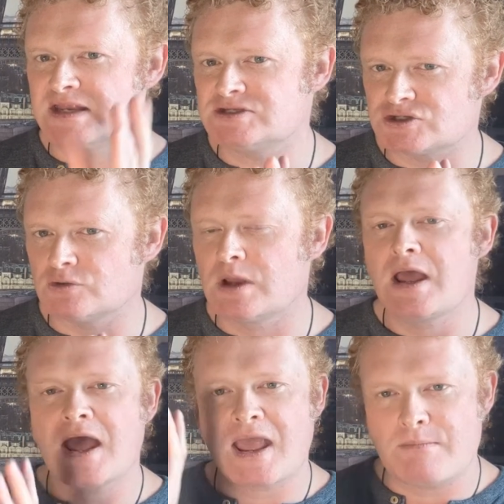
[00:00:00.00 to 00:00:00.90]
into
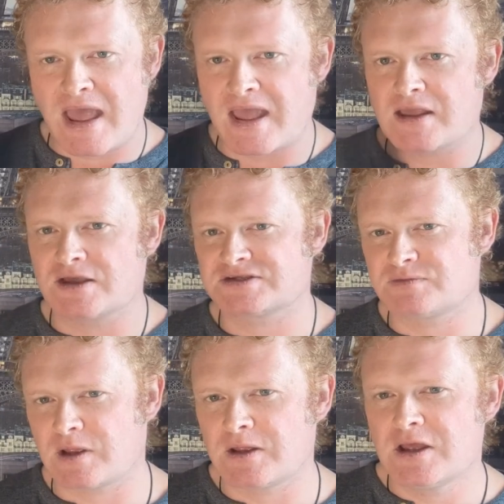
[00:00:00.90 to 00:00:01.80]
a paying
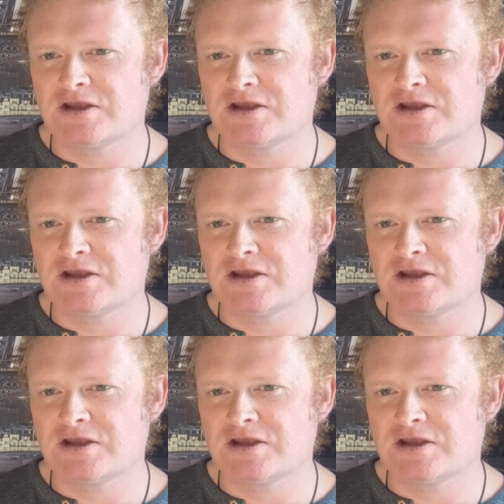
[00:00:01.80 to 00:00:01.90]
customer.